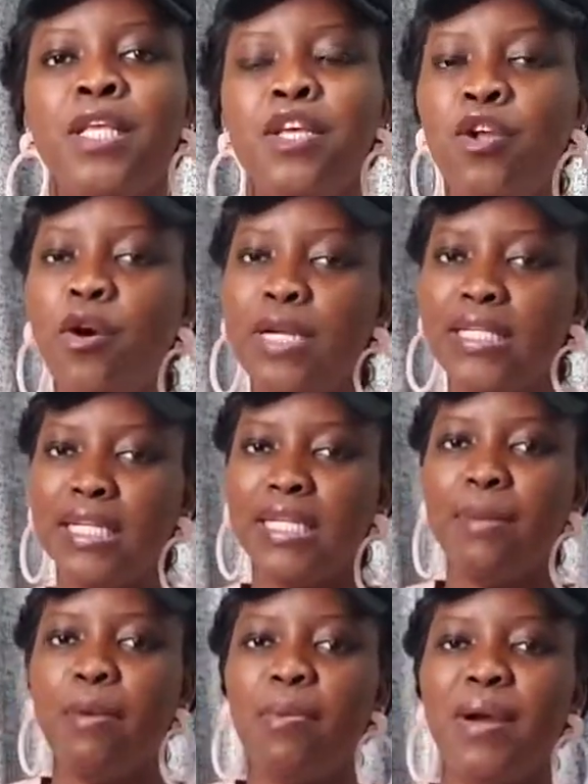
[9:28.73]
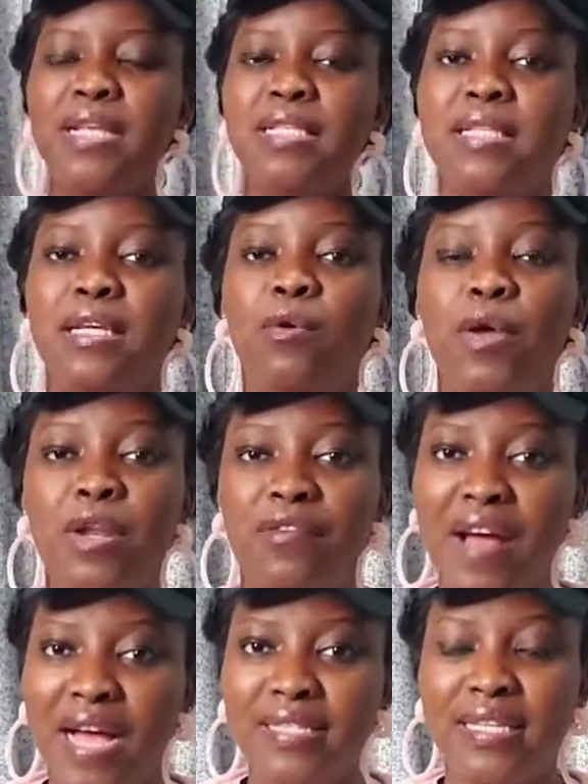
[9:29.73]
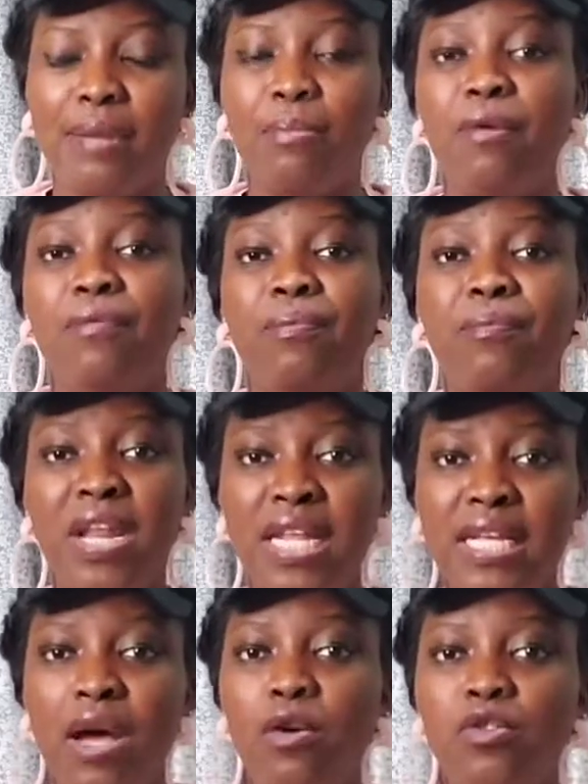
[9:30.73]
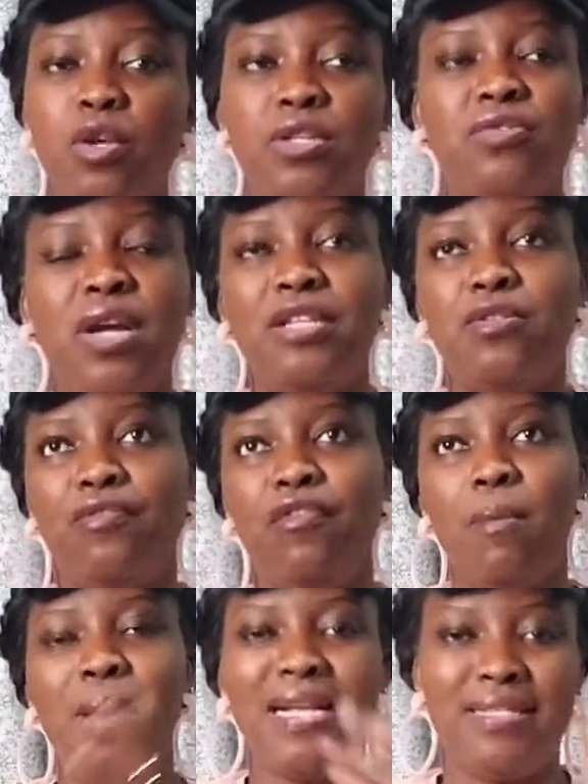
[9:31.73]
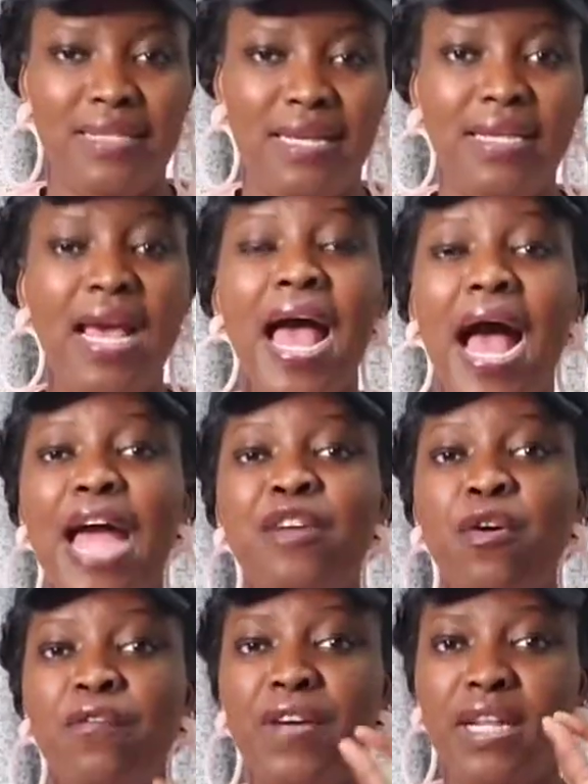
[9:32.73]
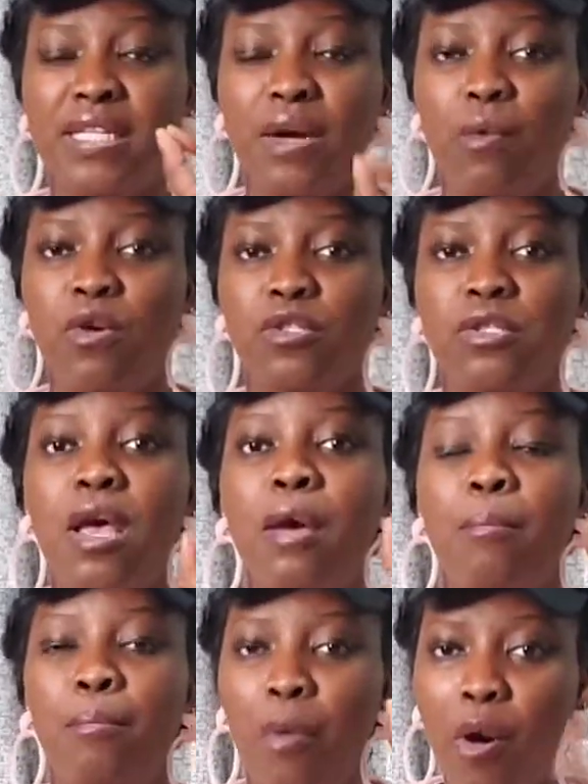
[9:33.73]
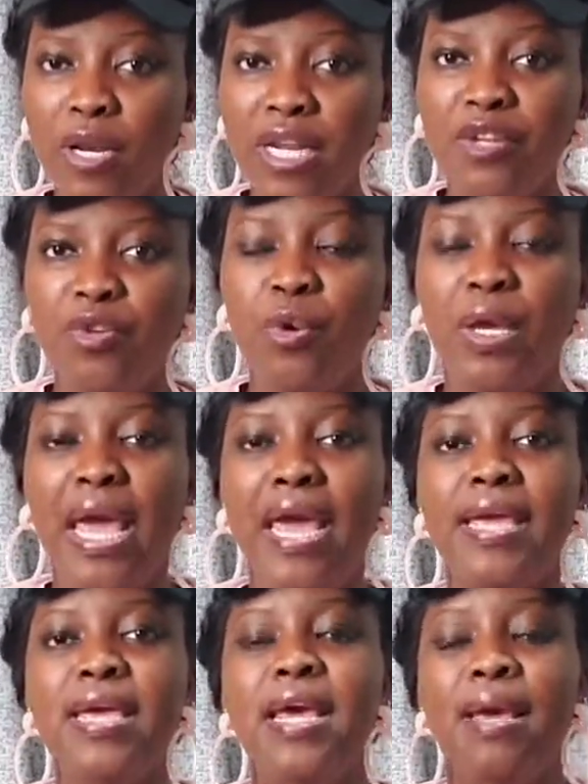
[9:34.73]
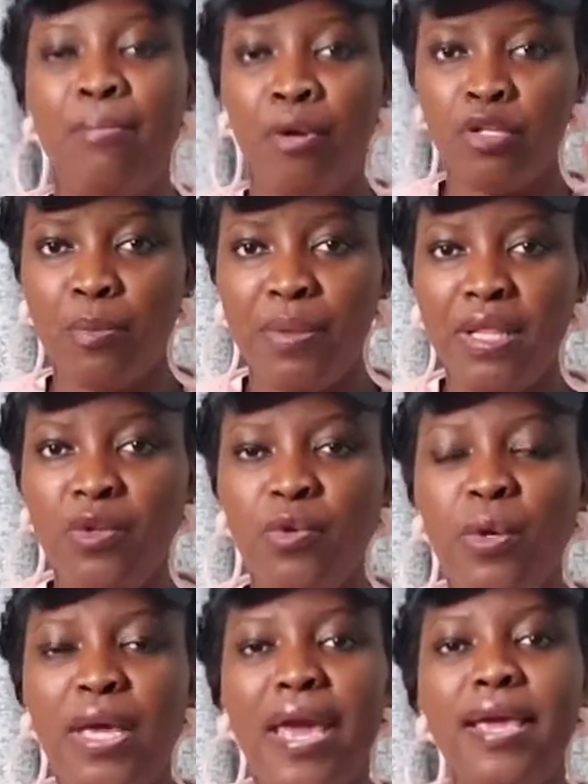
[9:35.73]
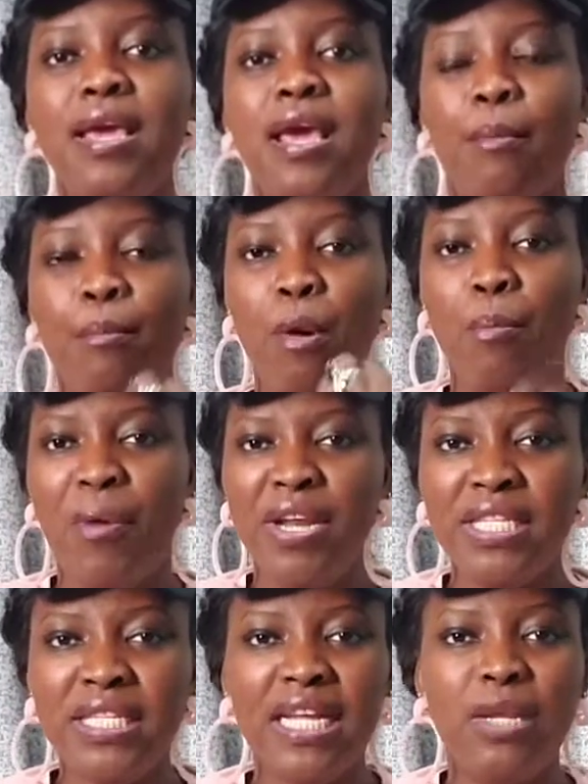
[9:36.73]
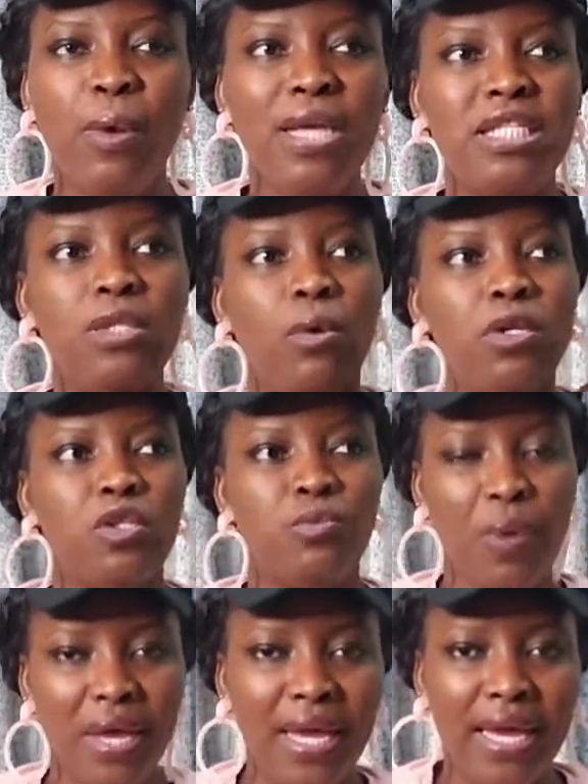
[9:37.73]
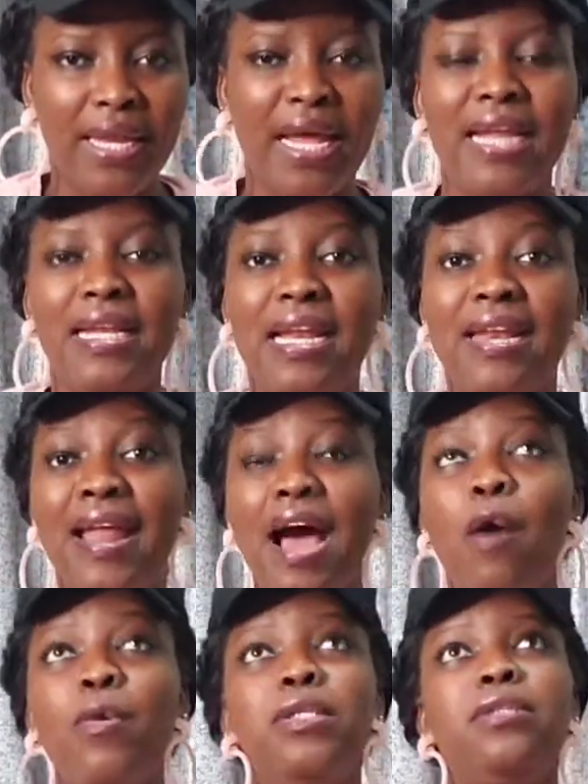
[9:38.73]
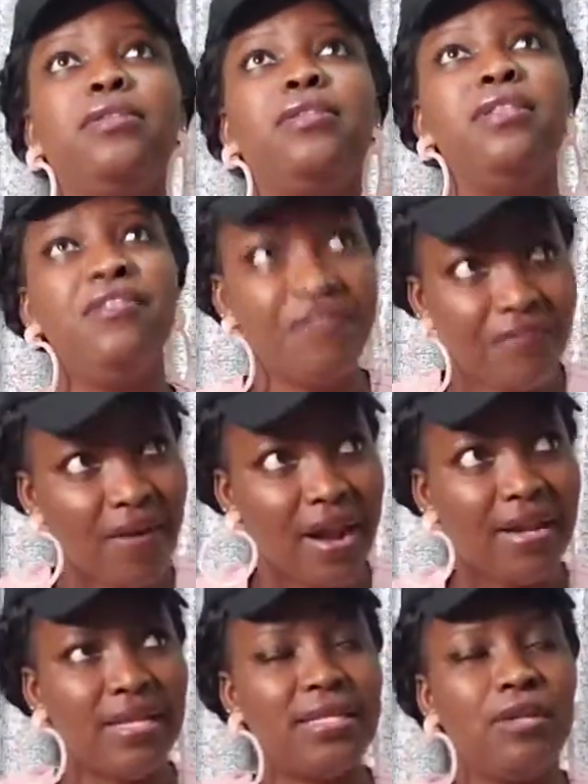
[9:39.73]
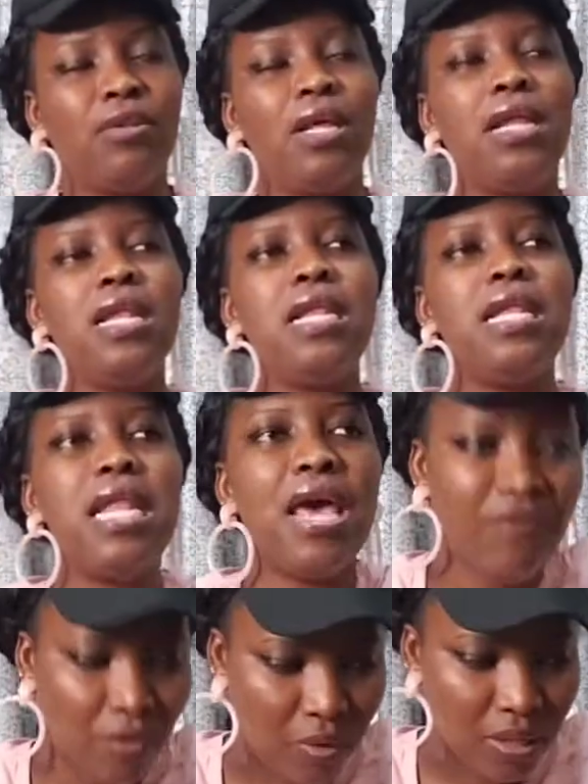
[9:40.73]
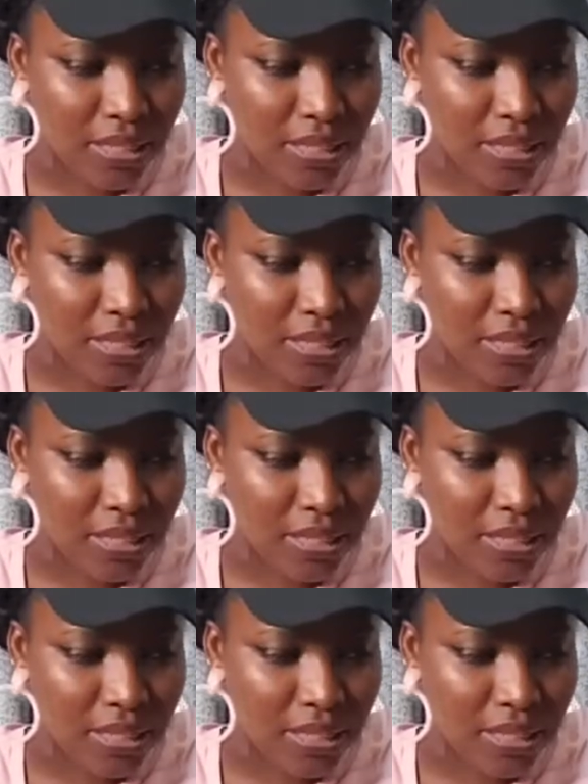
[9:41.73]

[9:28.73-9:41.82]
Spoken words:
You know, they said Kimoprah is the queen of accent, but Venita also is trying to form accent. I know Venita was born in UK, brought up in the UK, but Venita, the way she was speaking, and then now is different. It's another level.